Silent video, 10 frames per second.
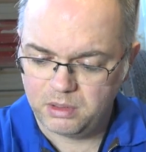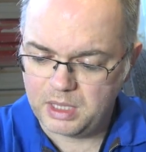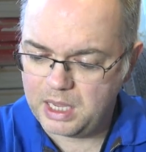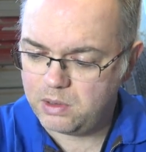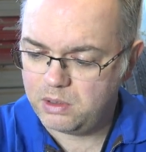
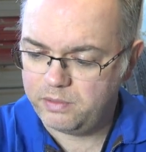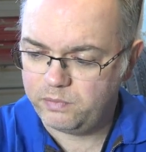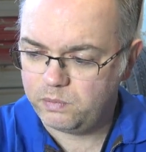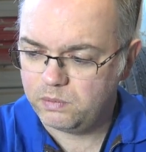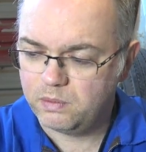Now
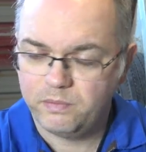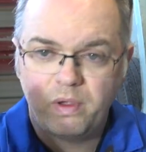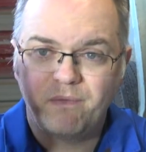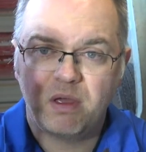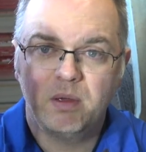if you
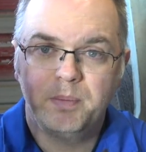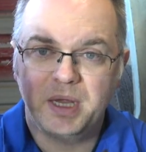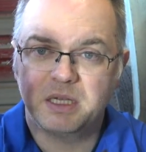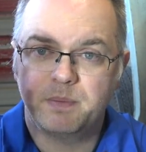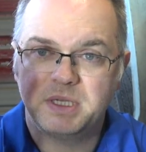ever
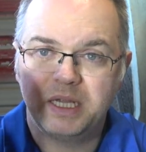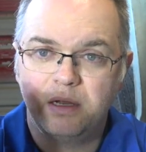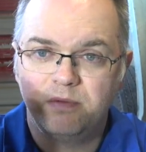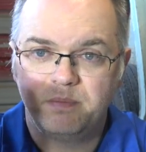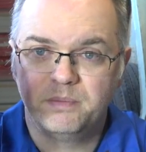picked up a tin
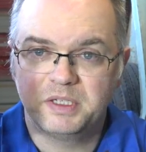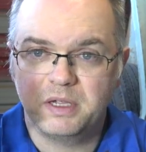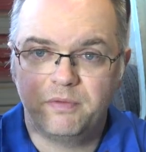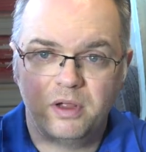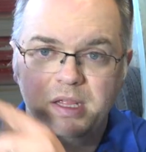of
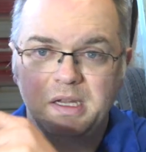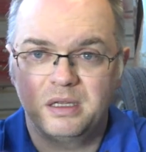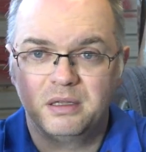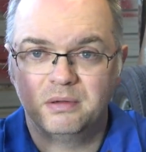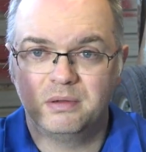stuff like this,